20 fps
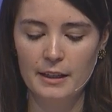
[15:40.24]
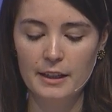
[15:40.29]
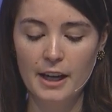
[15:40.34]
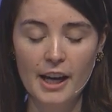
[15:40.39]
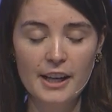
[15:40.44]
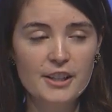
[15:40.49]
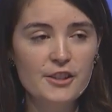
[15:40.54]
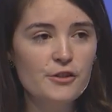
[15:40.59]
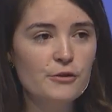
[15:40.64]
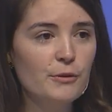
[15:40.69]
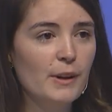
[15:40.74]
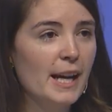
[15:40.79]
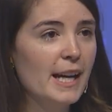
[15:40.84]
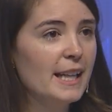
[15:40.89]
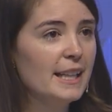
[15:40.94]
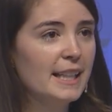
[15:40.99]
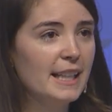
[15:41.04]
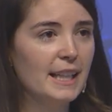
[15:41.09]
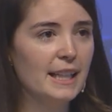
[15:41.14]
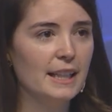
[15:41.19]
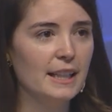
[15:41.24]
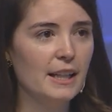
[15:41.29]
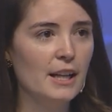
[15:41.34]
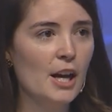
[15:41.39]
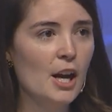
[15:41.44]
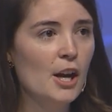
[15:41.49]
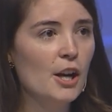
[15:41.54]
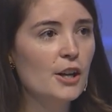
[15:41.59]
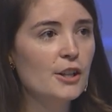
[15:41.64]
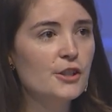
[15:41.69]
God is reigning
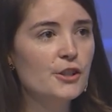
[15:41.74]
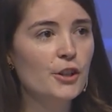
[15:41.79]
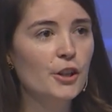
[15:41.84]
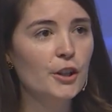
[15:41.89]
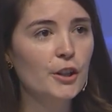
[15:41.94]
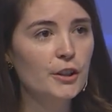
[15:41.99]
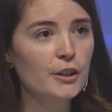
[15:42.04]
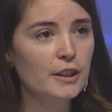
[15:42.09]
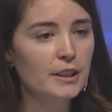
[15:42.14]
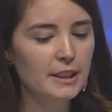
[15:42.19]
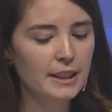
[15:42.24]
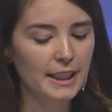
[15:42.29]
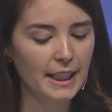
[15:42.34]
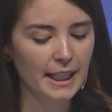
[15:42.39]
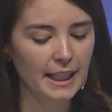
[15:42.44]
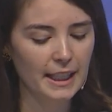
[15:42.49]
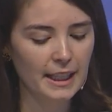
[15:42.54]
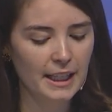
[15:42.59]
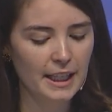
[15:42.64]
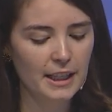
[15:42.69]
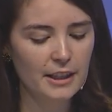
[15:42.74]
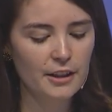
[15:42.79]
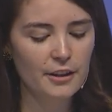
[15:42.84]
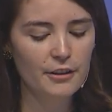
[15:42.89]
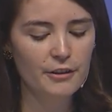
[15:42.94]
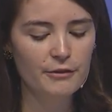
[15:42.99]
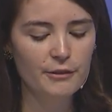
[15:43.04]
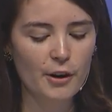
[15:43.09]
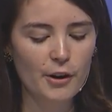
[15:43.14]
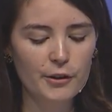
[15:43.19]
eternally in the
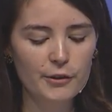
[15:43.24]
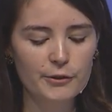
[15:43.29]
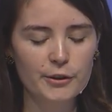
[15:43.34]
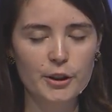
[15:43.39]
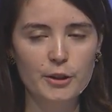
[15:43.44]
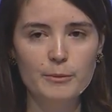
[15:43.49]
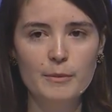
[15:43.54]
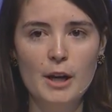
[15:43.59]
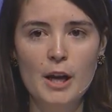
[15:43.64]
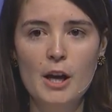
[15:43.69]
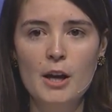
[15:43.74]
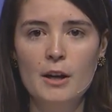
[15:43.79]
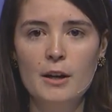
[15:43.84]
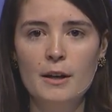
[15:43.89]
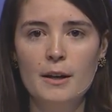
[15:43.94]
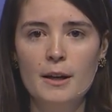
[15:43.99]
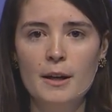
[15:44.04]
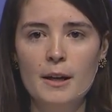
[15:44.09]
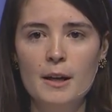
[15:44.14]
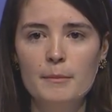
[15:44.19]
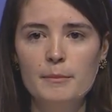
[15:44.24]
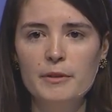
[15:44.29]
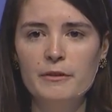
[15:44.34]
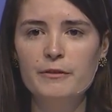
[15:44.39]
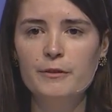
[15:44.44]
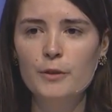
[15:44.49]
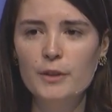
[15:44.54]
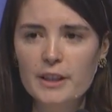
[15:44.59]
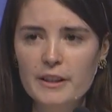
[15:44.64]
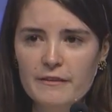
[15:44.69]
throne room.
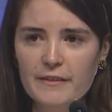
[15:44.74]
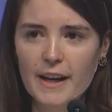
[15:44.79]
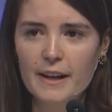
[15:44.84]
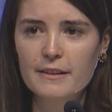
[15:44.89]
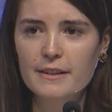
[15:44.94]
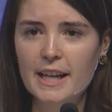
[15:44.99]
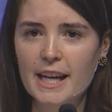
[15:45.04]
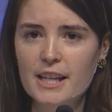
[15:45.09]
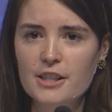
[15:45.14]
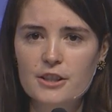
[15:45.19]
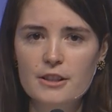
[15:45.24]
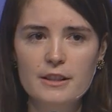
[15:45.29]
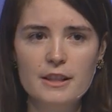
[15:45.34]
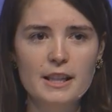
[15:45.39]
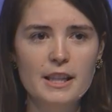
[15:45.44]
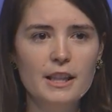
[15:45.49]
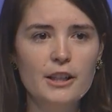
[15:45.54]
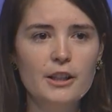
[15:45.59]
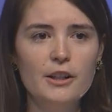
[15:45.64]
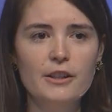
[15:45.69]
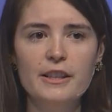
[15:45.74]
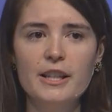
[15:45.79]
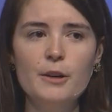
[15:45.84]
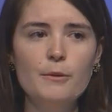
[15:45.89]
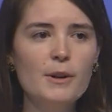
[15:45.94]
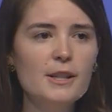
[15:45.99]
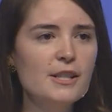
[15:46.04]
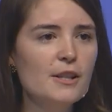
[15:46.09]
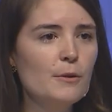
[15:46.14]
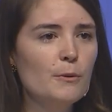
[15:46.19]
Before the foundations of the earth, he
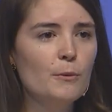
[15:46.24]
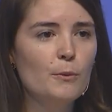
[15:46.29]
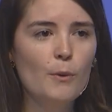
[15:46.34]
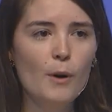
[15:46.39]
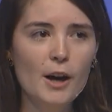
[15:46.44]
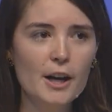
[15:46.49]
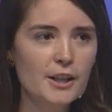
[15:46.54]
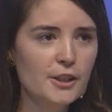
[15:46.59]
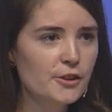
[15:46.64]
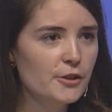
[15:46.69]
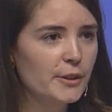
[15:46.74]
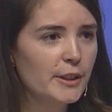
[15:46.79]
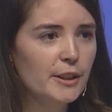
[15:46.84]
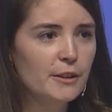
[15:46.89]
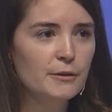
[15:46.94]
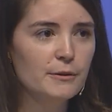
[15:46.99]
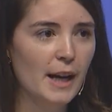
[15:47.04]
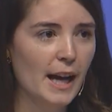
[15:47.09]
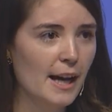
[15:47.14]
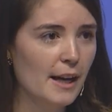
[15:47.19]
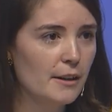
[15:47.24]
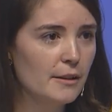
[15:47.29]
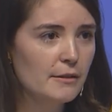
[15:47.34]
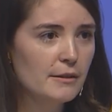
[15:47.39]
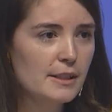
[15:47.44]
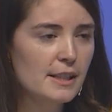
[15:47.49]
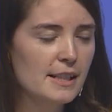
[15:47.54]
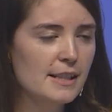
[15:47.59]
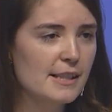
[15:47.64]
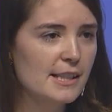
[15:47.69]
wasn't wandering
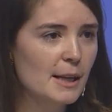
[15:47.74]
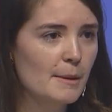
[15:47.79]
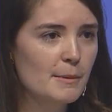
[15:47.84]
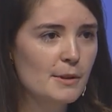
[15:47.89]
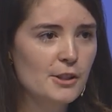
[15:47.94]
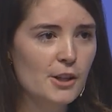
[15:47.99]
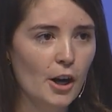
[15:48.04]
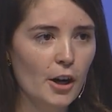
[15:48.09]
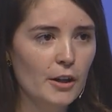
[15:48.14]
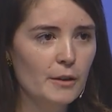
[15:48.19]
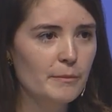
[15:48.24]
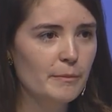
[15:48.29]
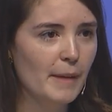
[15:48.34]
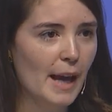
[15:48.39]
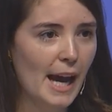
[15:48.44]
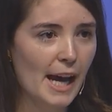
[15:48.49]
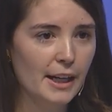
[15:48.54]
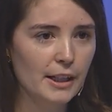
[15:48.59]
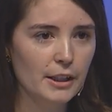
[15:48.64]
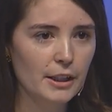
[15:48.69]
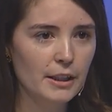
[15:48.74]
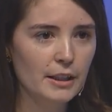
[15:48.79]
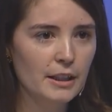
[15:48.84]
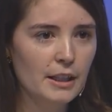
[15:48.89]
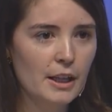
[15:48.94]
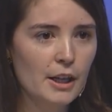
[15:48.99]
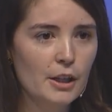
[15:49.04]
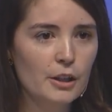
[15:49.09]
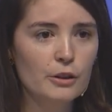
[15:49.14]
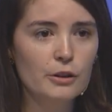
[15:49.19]
around in some dark matter
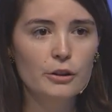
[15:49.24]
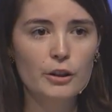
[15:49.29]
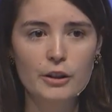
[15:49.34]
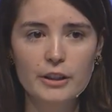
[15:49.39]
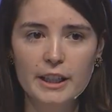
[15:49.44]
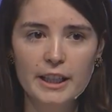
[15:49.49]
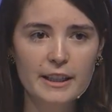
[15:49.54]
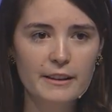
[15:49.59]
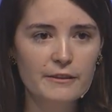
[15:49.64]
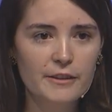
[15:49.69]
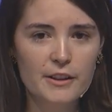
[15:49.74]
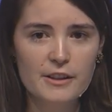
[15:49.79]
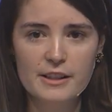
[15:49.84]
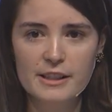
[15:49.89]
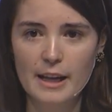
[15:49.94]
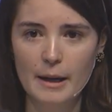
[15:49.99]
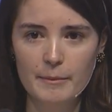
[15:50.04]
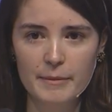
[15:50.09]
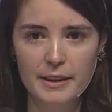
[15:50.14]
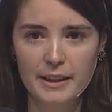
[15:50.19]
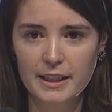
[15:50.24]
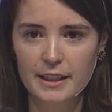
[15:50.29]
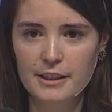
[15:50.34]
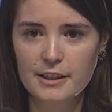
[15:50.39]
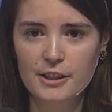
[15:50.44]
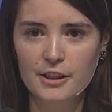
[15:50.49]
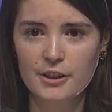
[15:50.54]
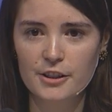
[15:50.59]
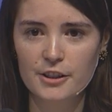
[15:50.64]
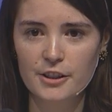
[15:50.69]
looking for something
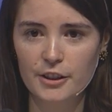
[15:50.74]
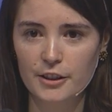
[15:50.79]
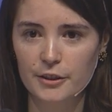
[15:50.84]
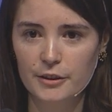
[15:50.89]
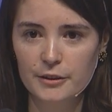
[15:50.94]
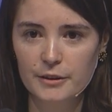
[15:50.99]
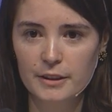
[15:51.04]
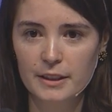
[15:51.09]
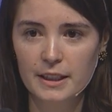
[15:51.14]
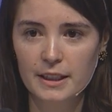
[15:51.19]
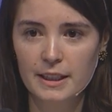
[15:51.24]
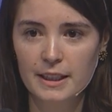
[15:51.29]
to do.